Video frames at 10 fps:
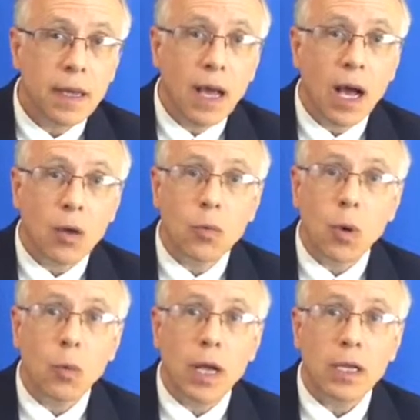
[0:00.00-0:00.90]

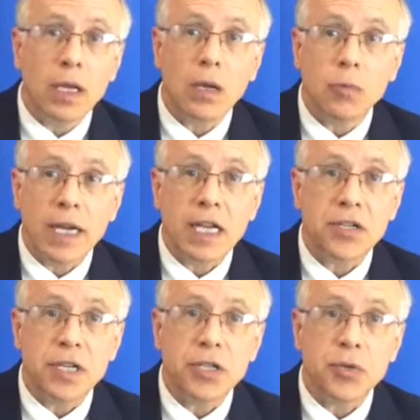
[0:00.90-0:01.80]
While
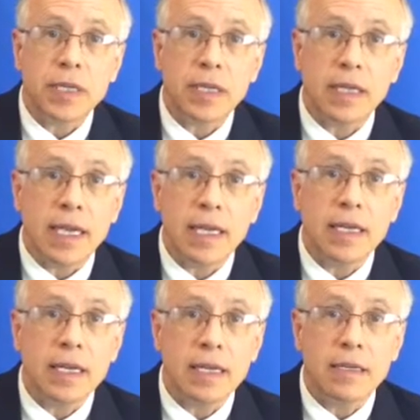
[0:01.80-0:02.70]
radiation injury to the
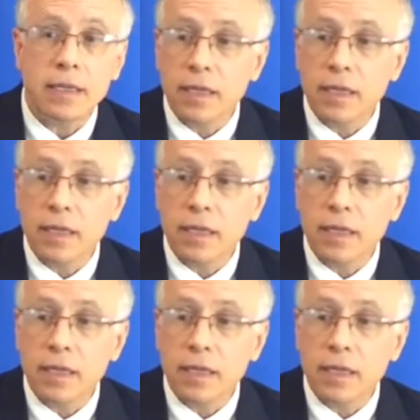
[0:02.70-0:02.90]
kidneys,